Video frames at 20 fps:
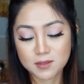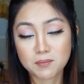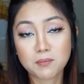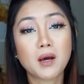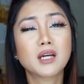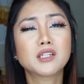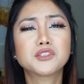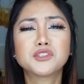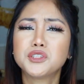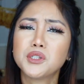
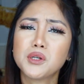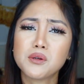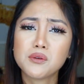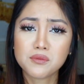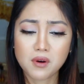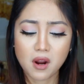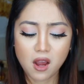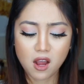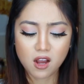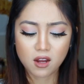but you're
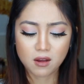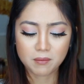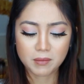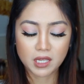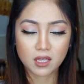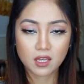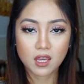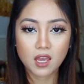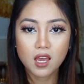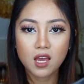wrong,
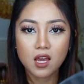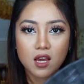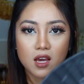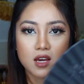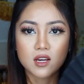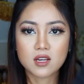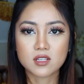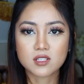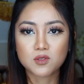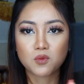
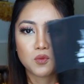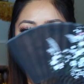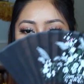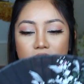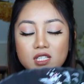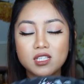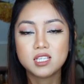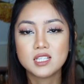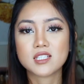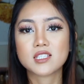because
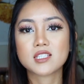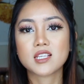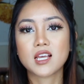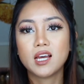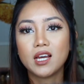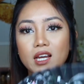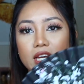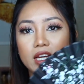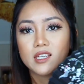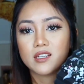what's
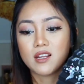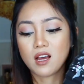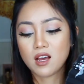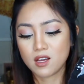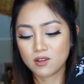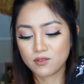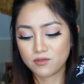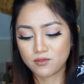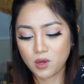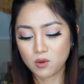inside
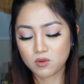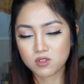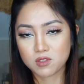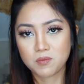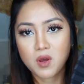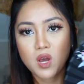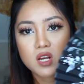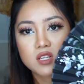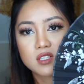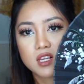of those
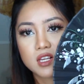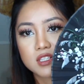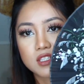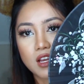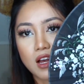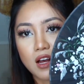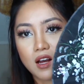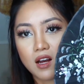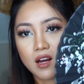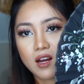boxes
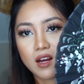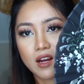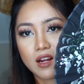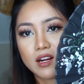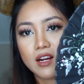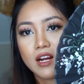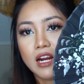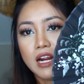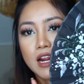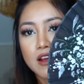
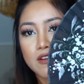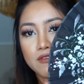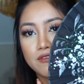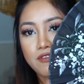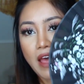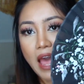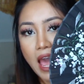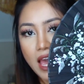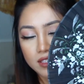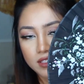are
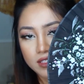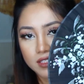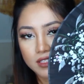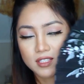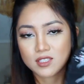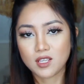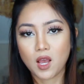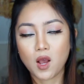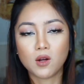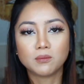fans.
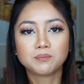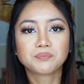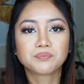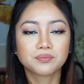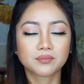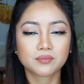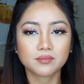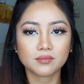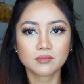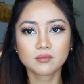So
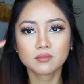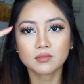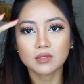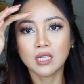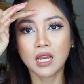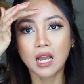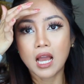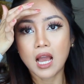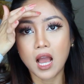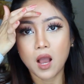
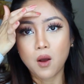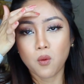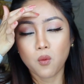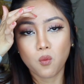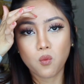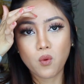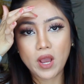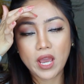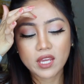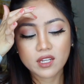
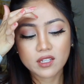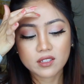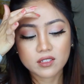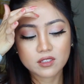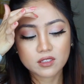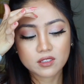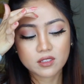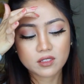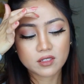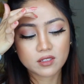
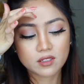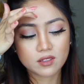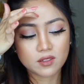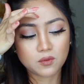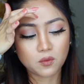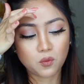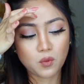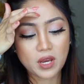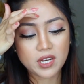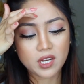when
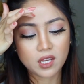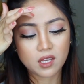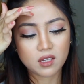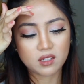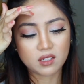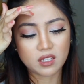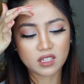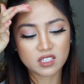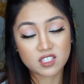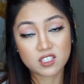
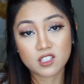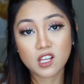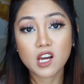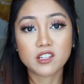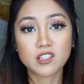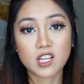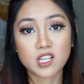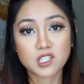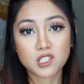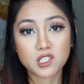it's
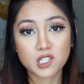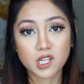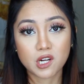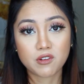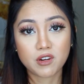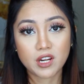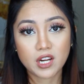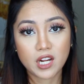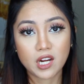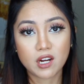not
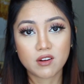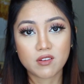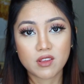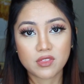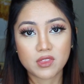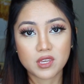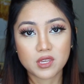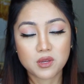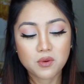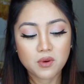necessary here
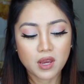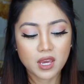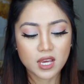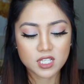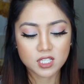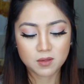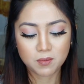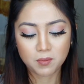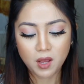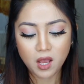in the
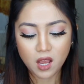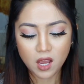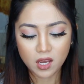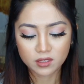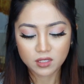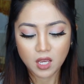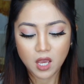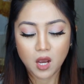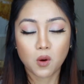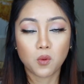US,
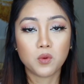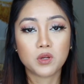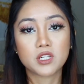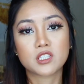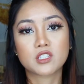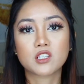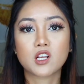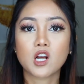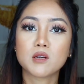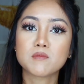but when
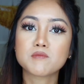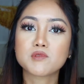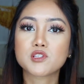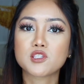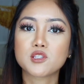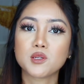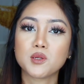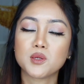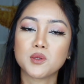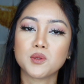it
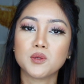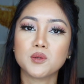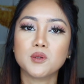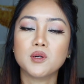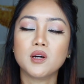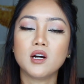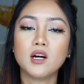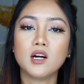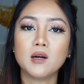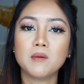comes
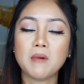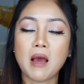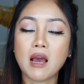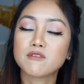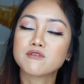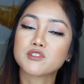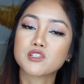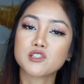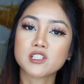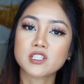to
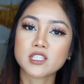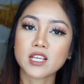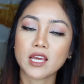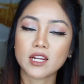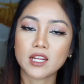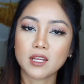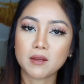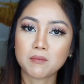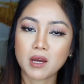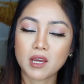after
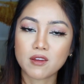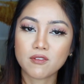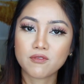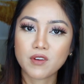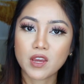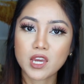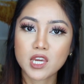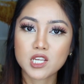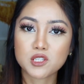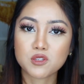setting my
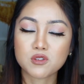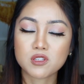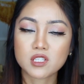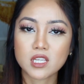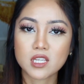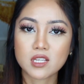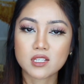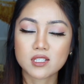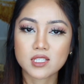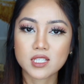face
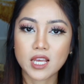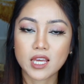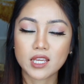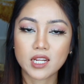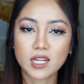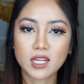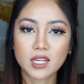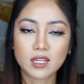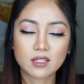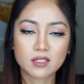using
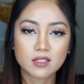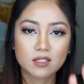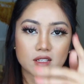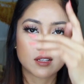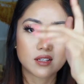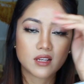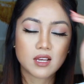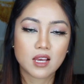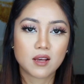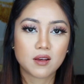
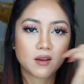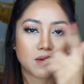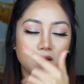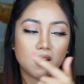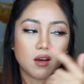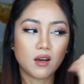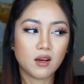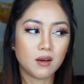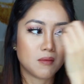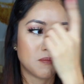setting
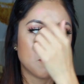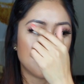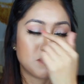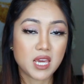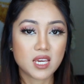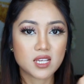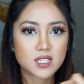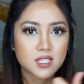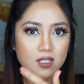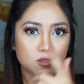
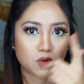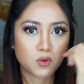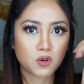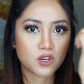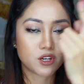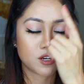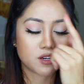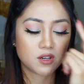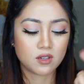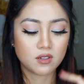mist
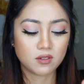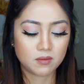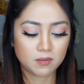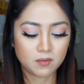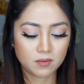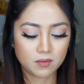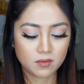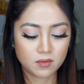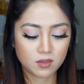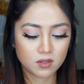or
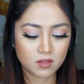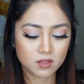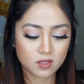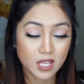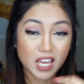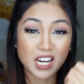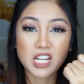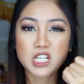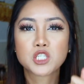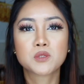
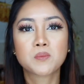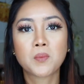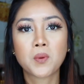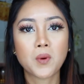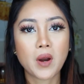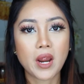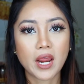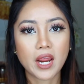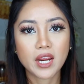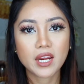setting
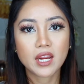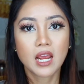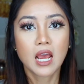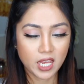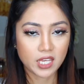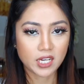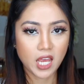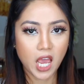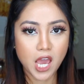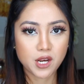spray,
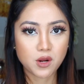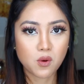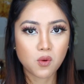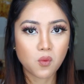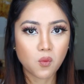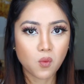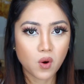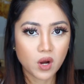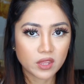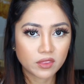and I
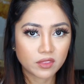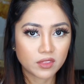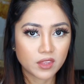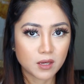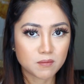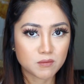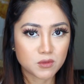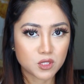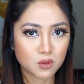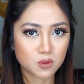don't want
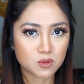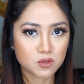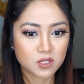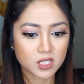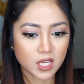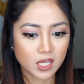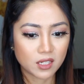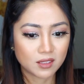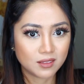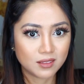them to
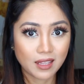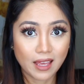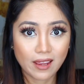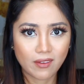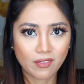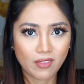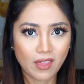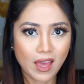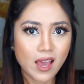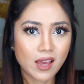settle
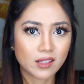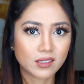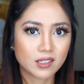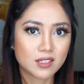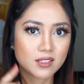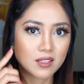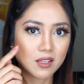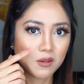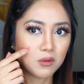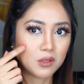like that
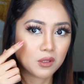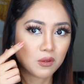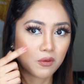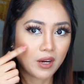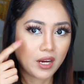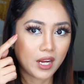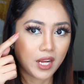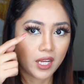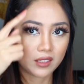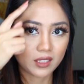because it will
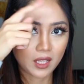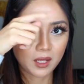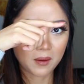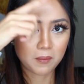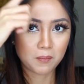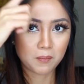create